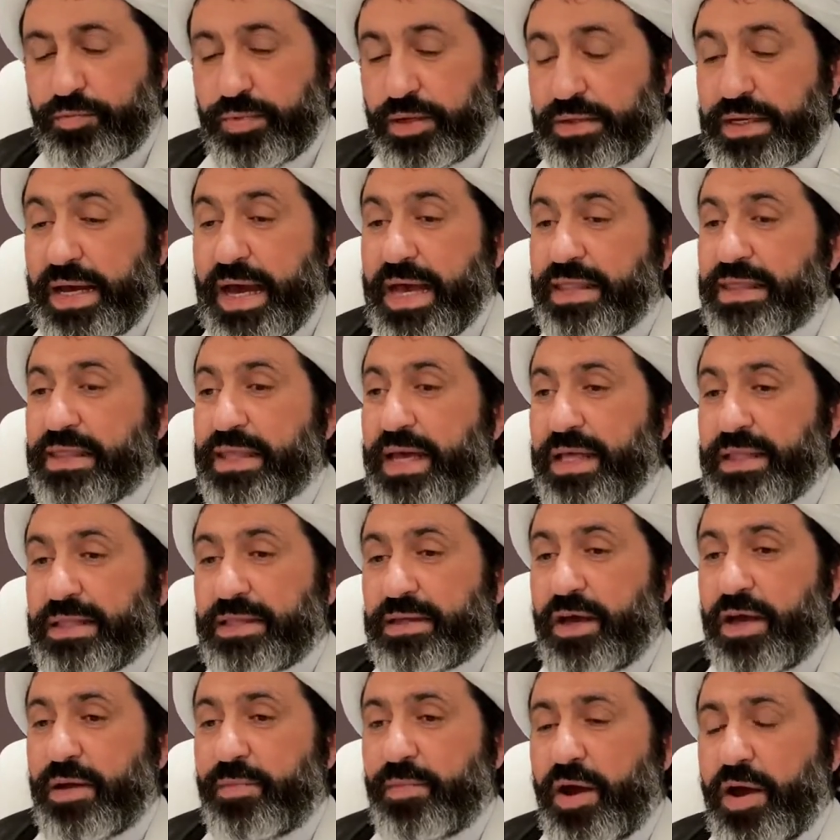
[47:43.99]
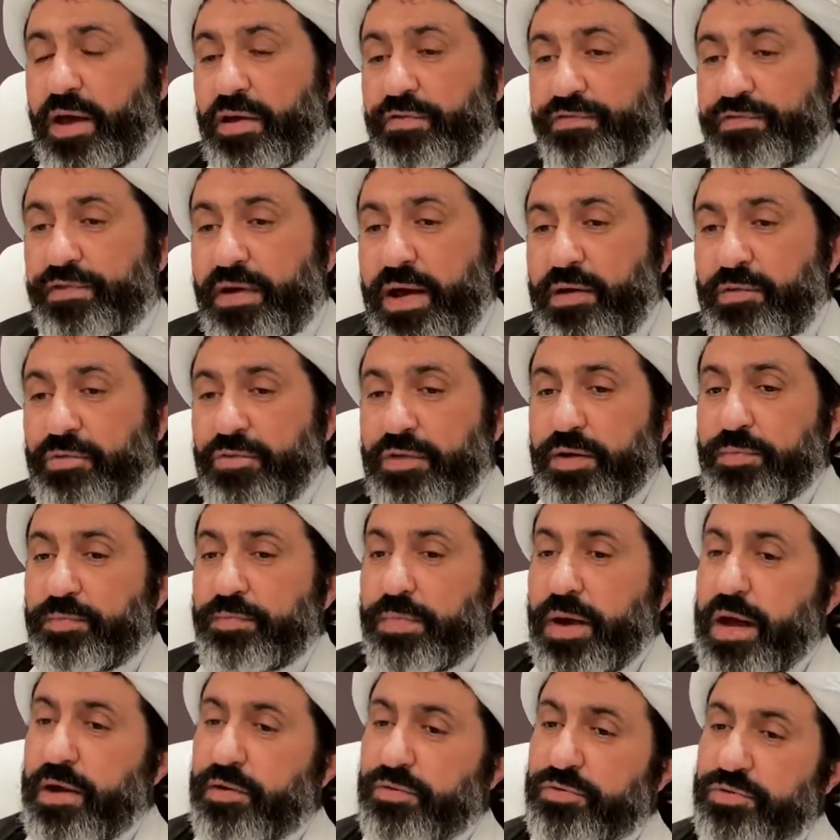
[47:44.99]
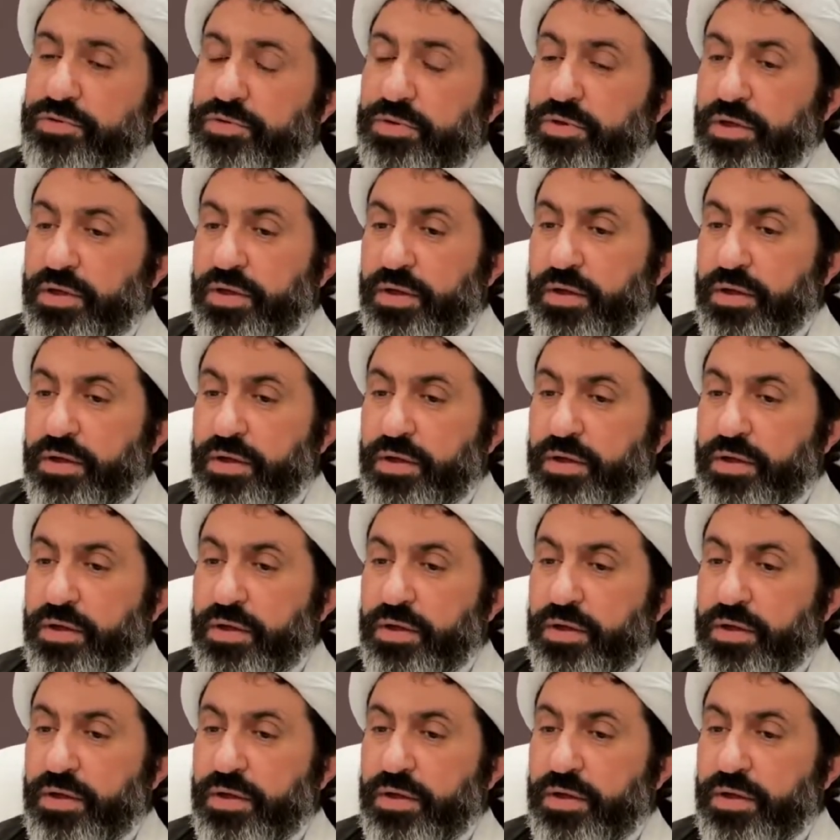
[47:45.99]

But at that time, I found about